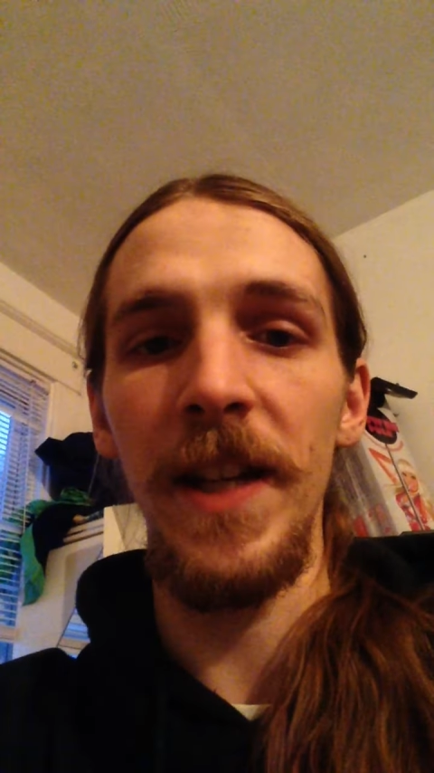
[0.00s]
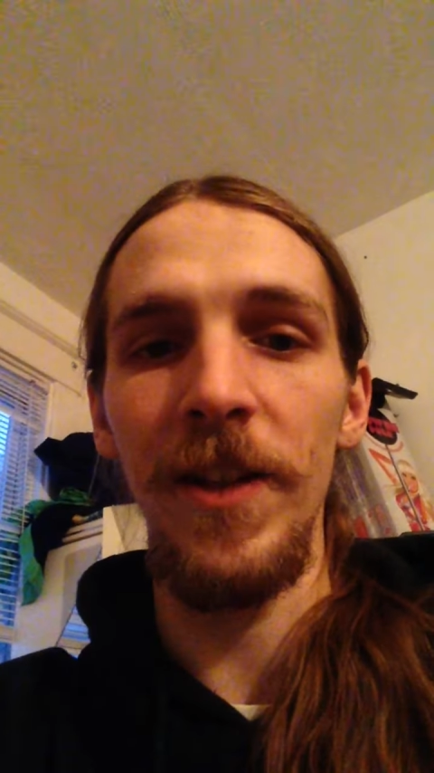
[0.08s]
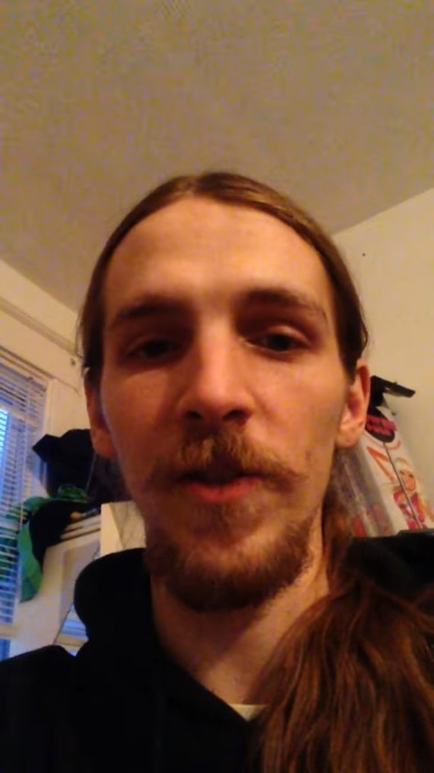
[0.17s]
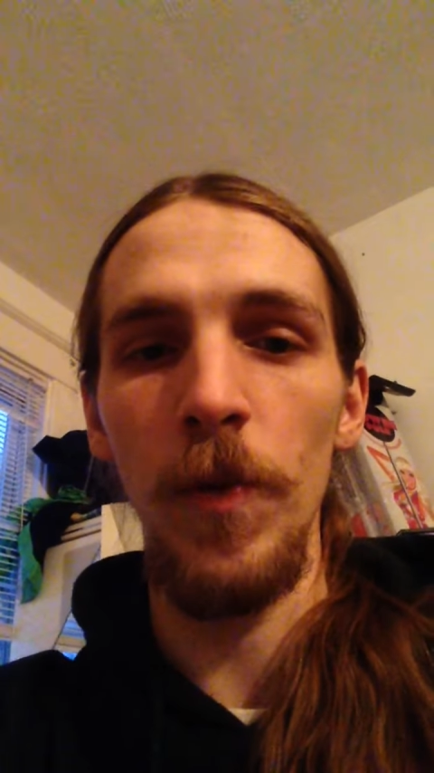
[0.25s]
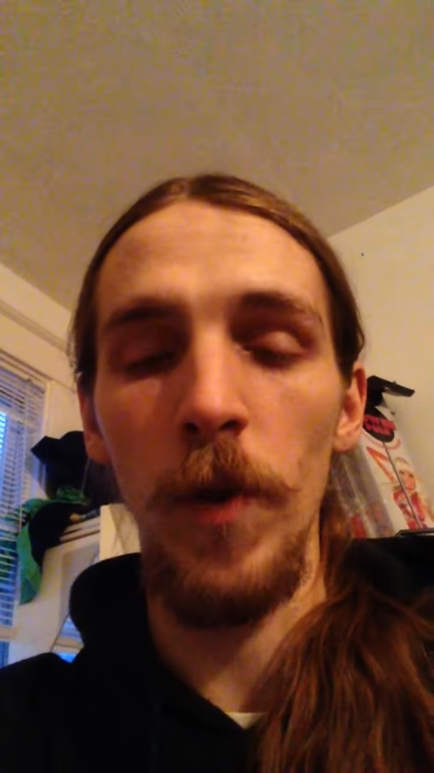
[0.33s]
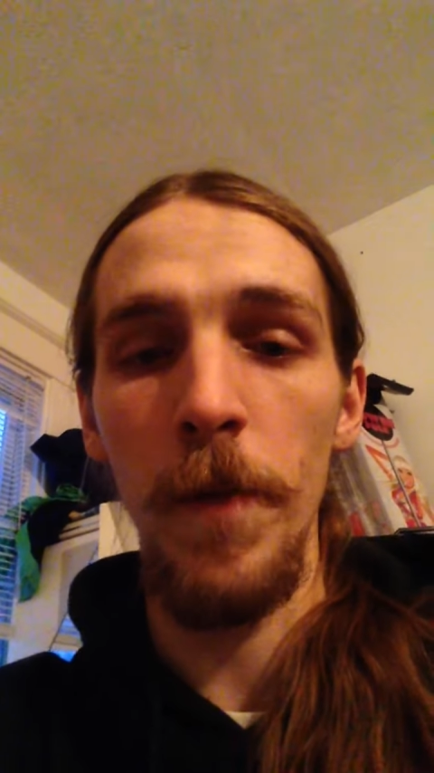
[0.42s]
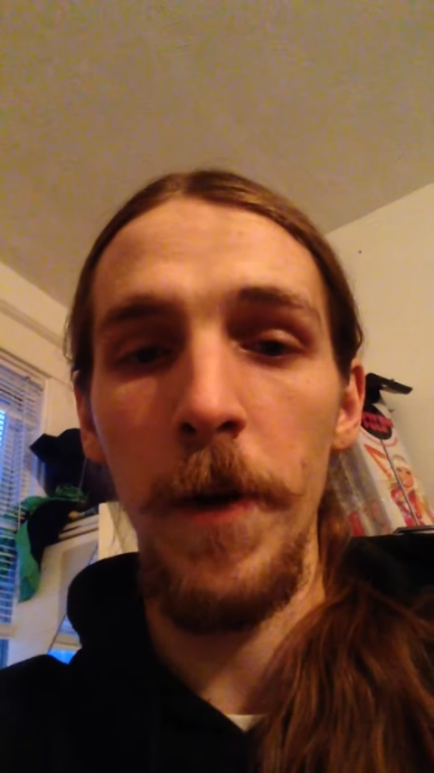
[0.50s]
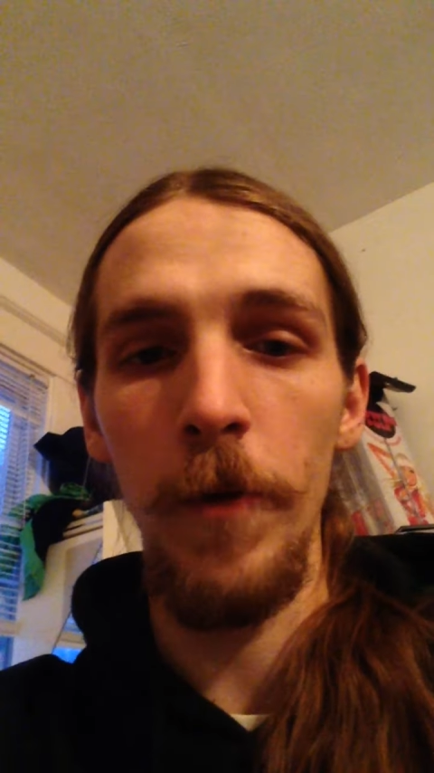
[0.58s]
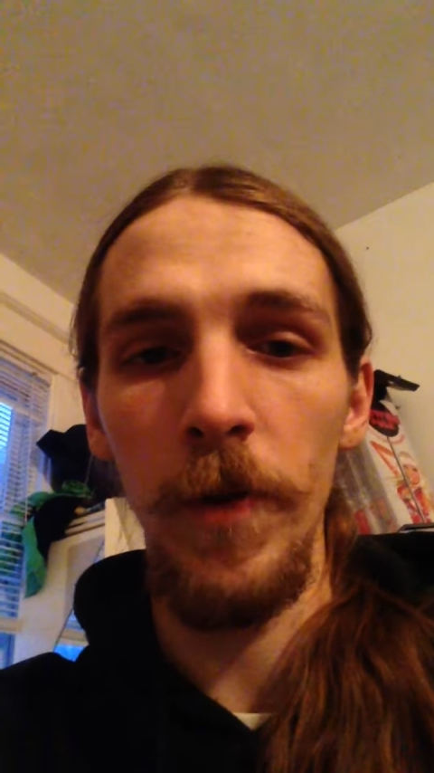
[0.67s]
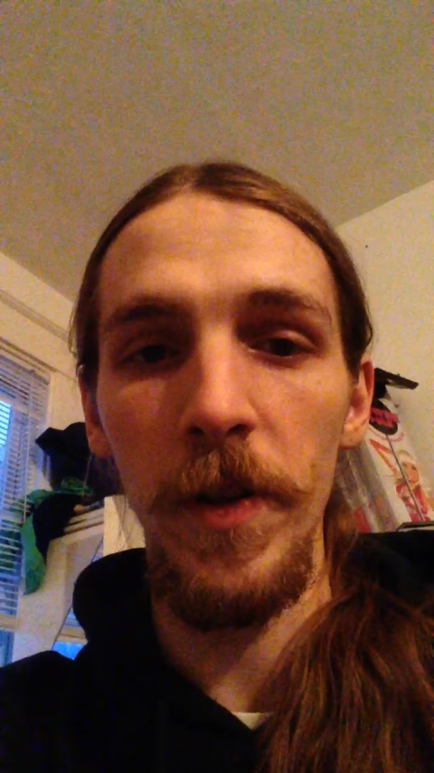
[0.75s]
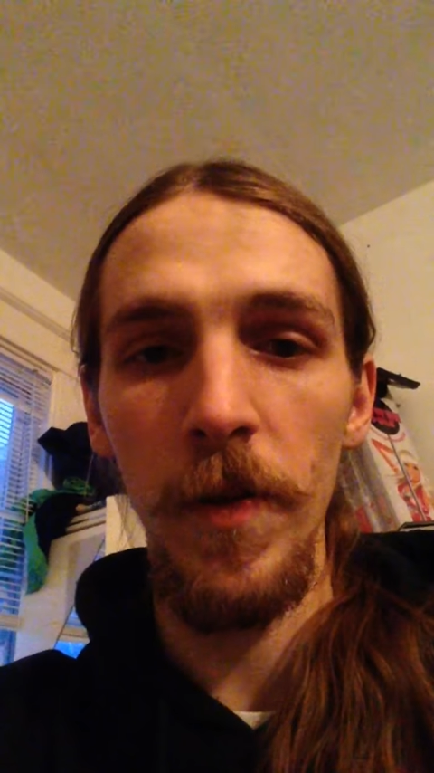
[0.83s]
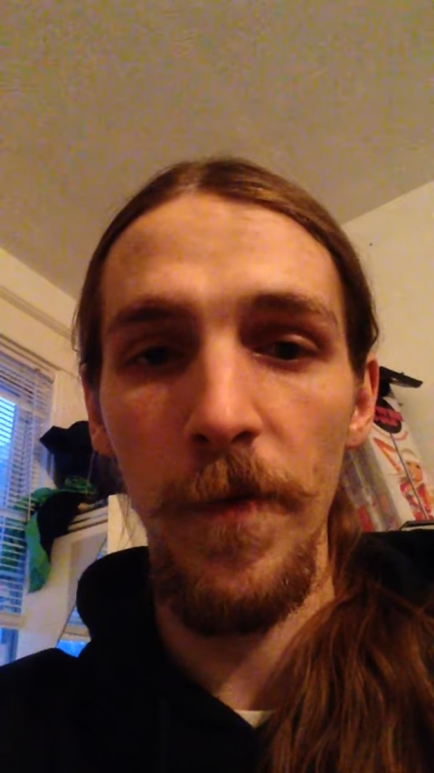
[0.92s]
actually one of my
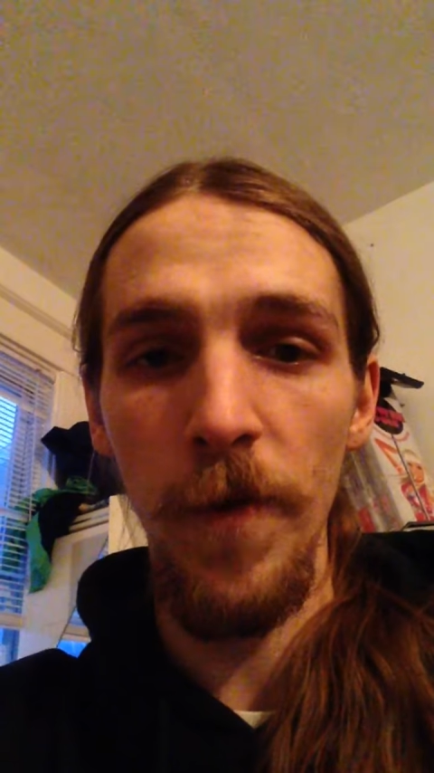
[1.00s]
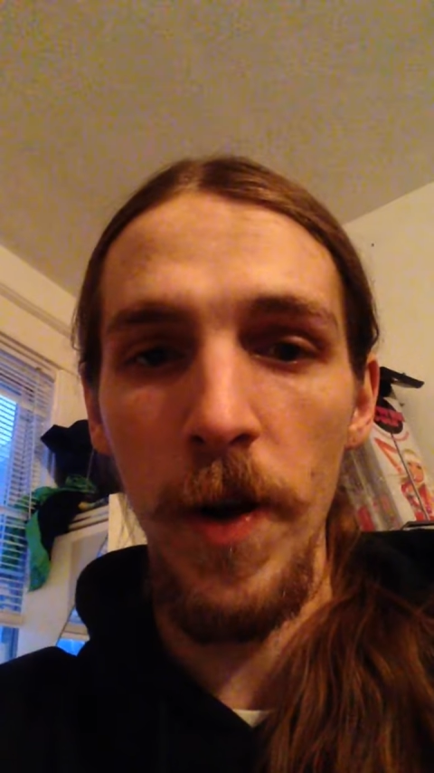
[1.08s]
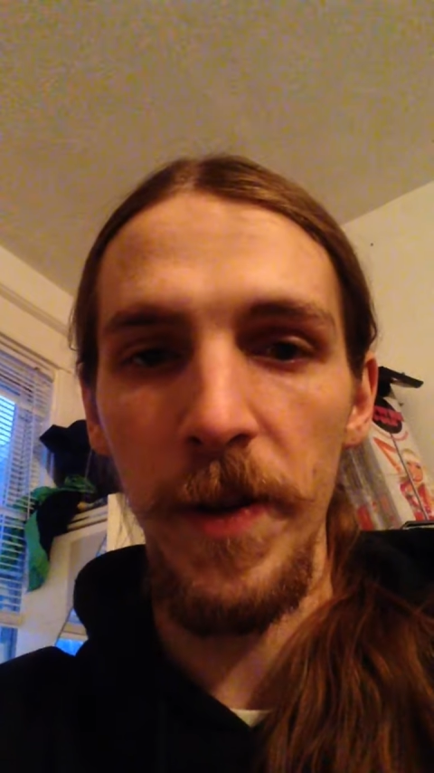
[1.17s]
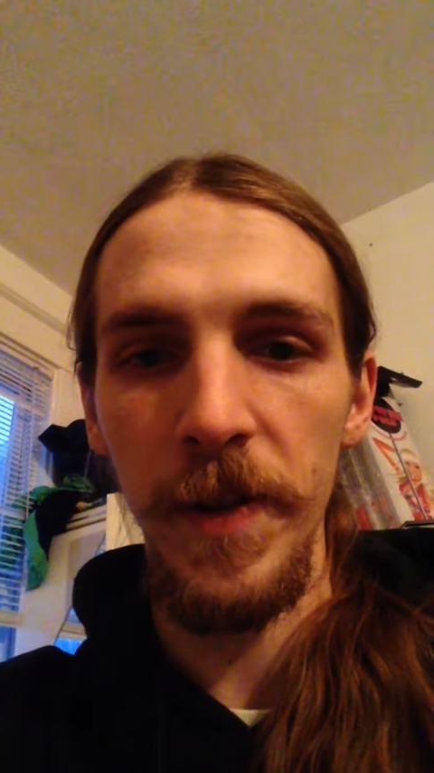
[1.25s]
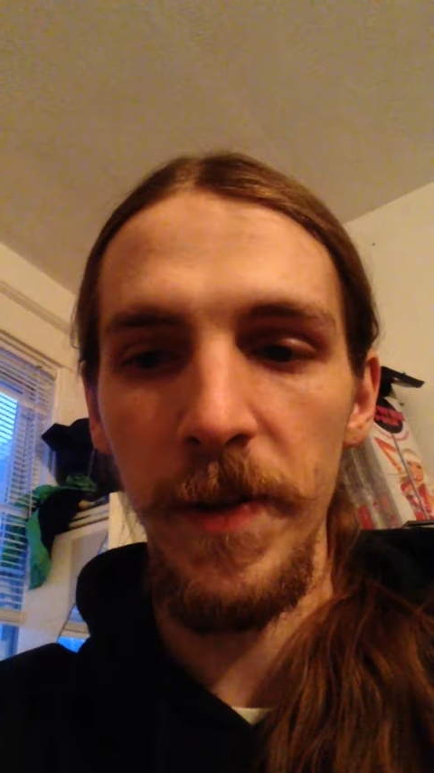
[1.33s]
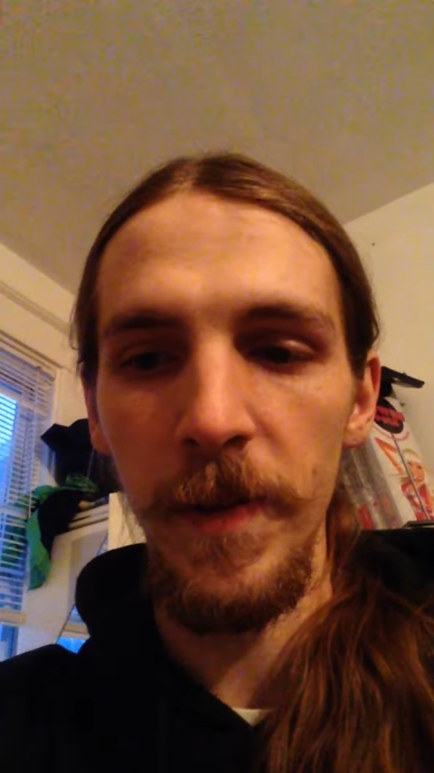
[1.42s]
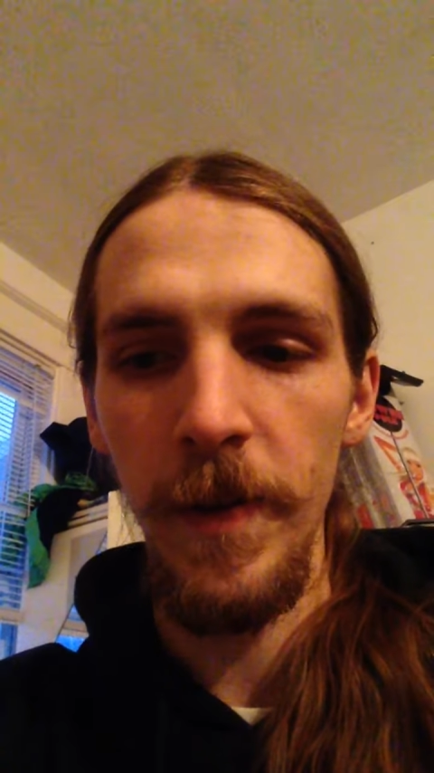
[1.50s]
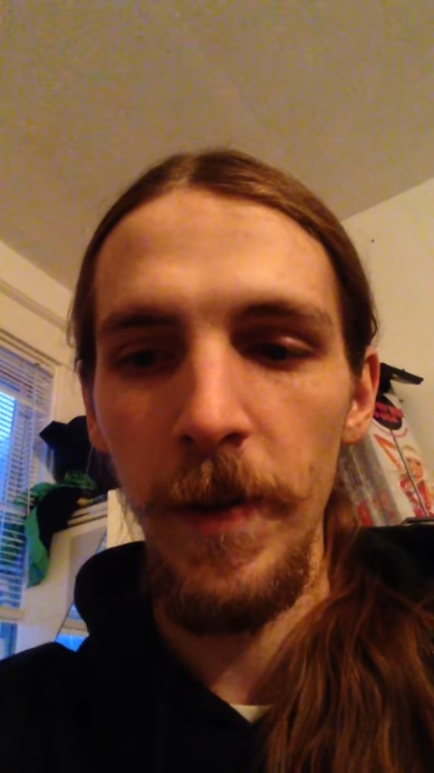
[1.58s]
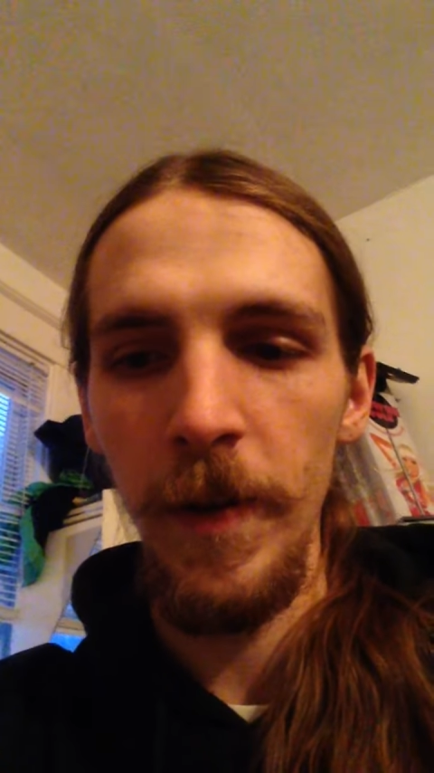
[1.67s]
really good friends.